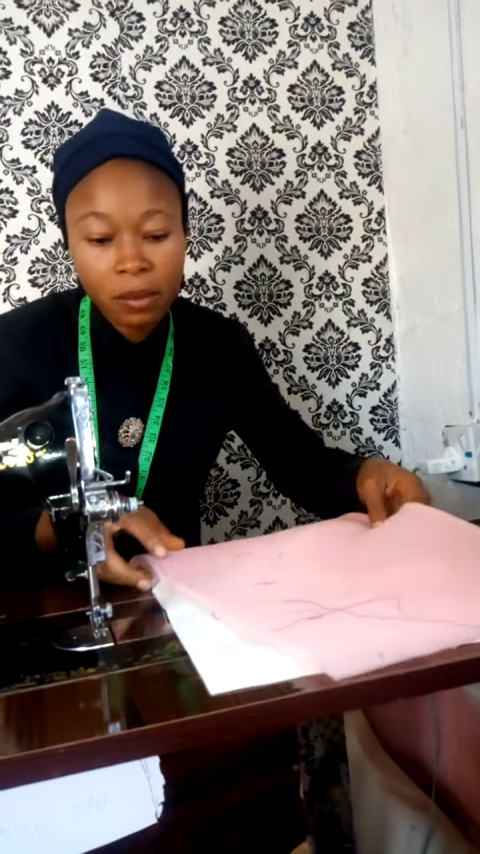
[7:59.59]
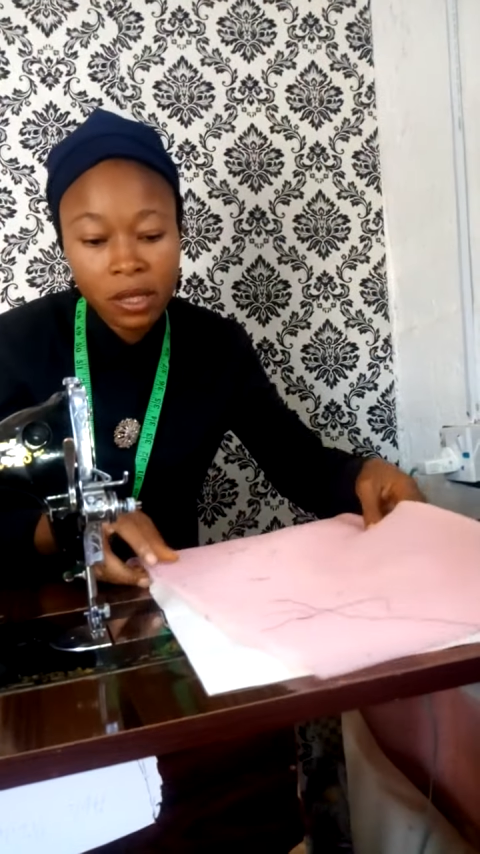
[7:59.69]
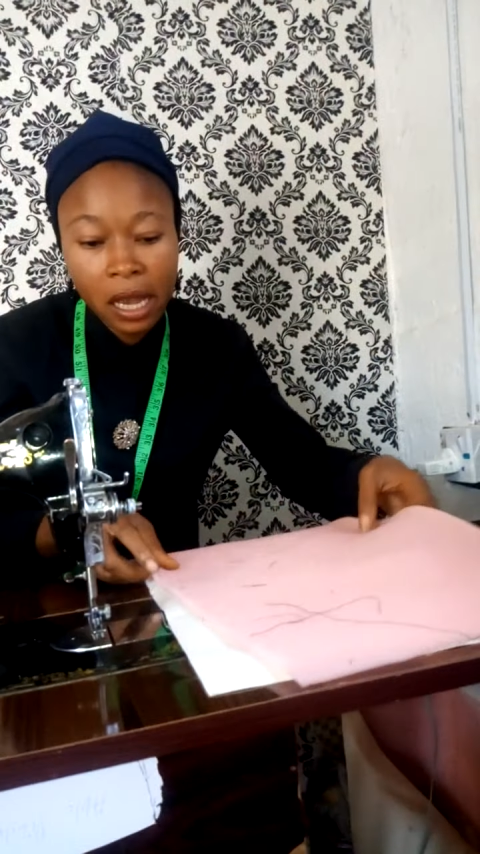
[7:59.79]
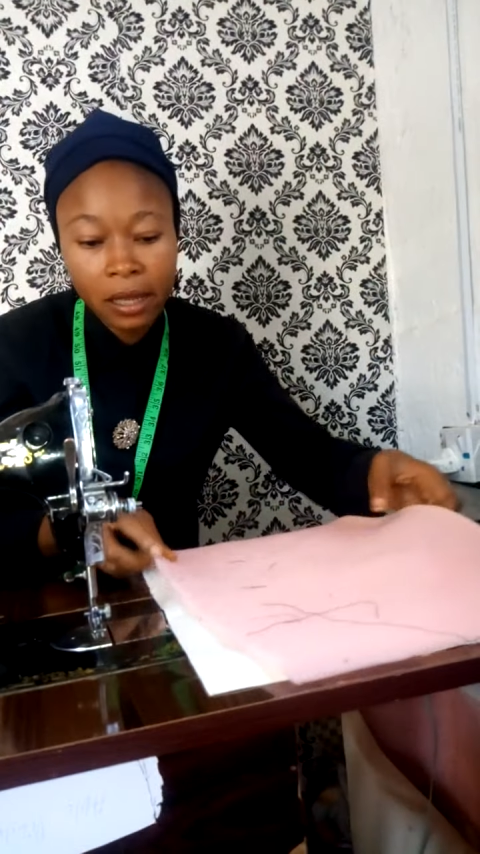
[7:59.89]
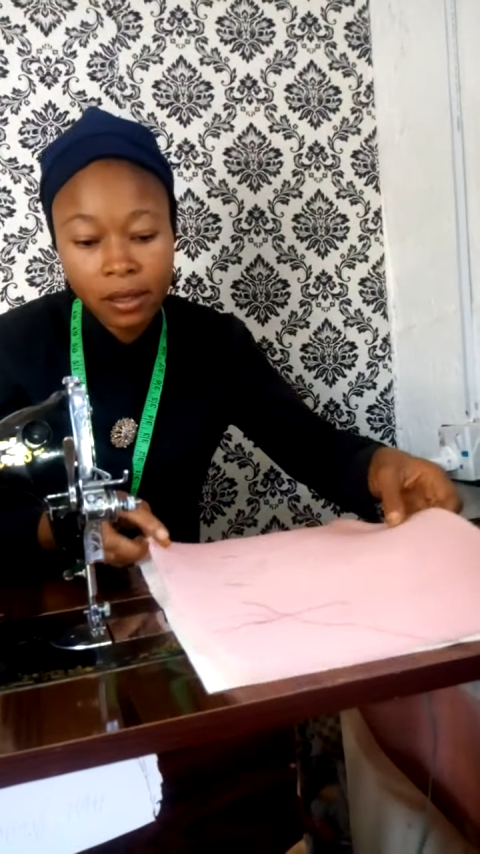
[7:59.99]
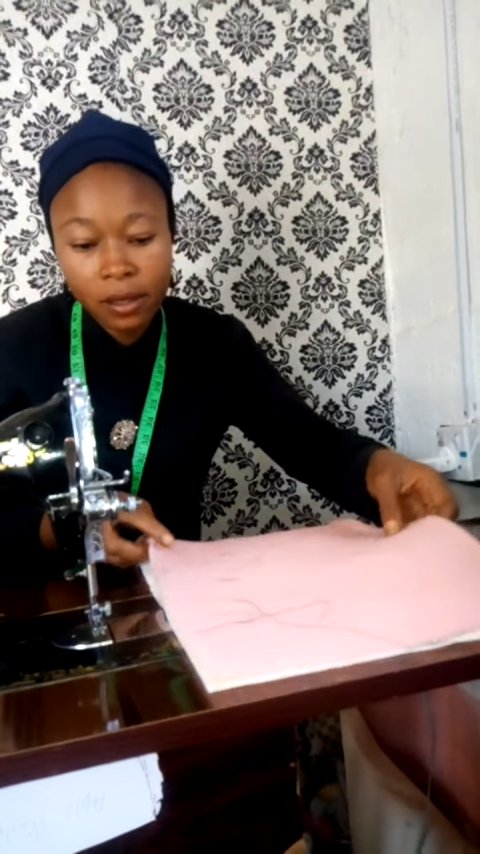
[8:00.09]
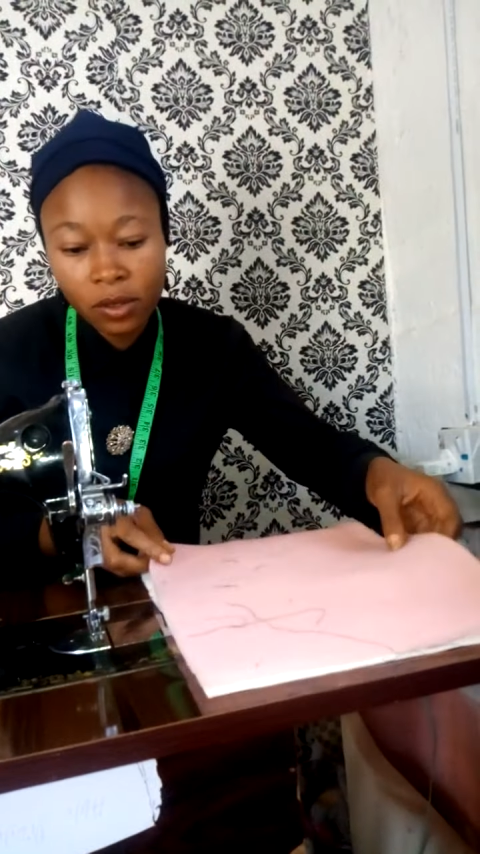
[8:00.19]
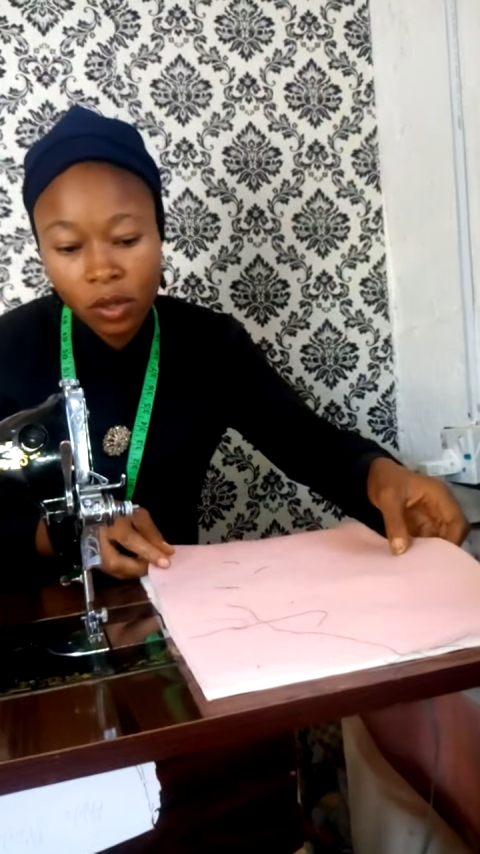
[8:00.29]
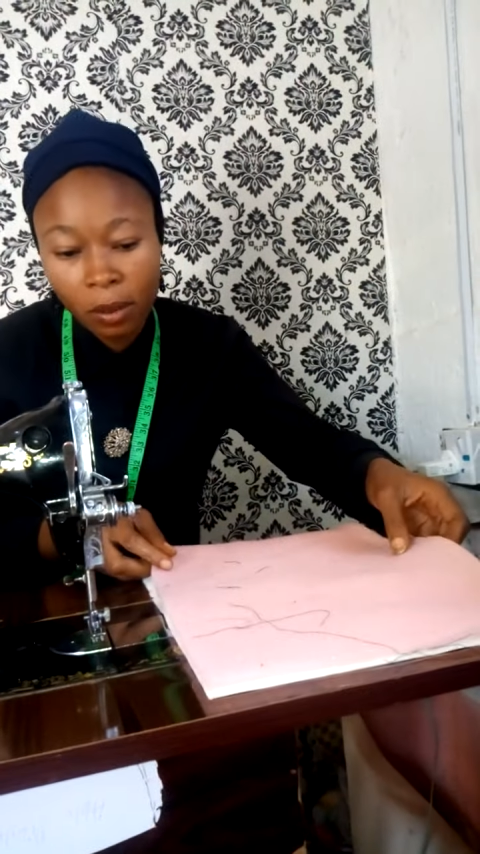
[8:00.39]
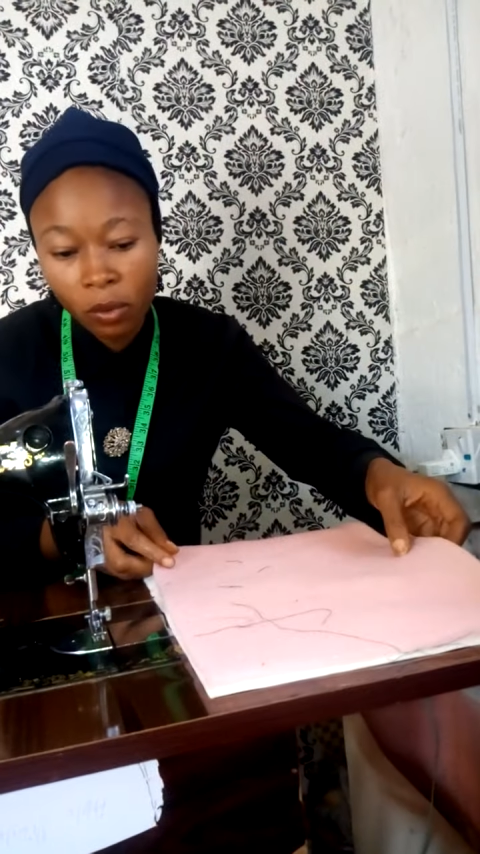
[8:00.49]
size,
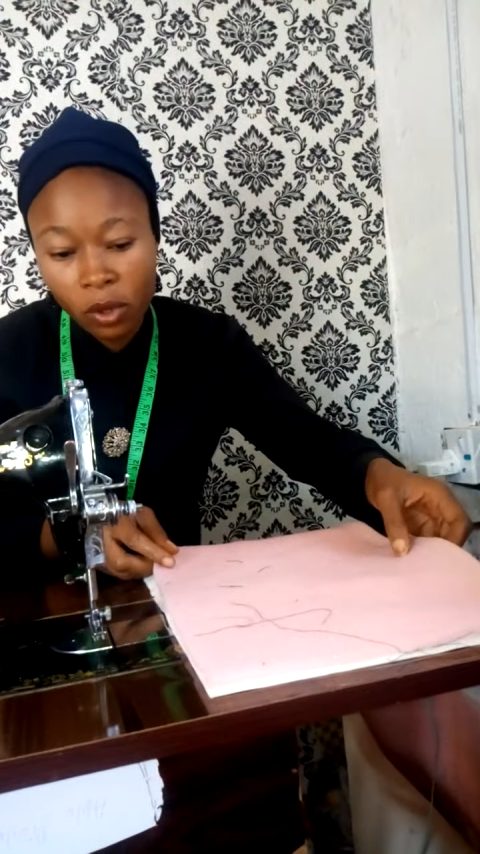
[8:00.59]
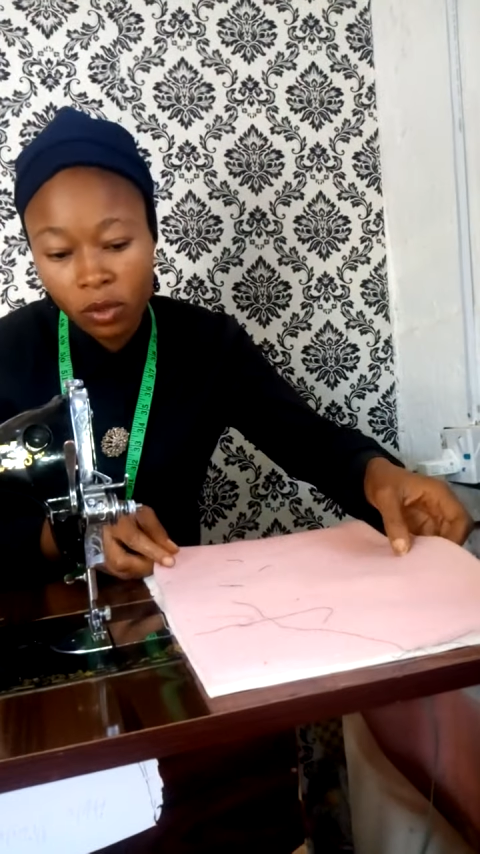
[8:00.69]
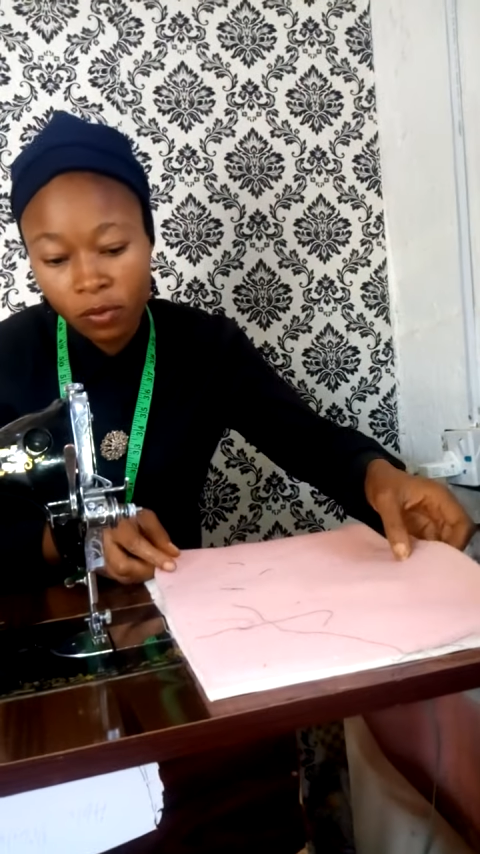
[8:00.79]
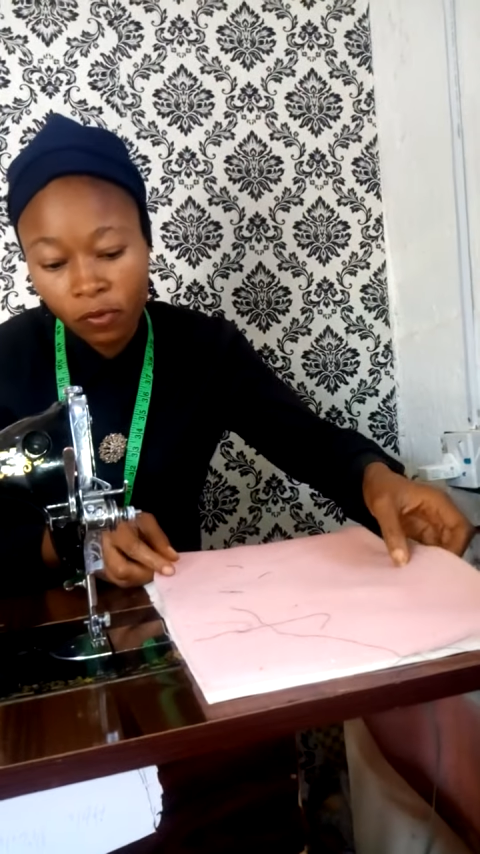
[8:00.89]
so I'm going to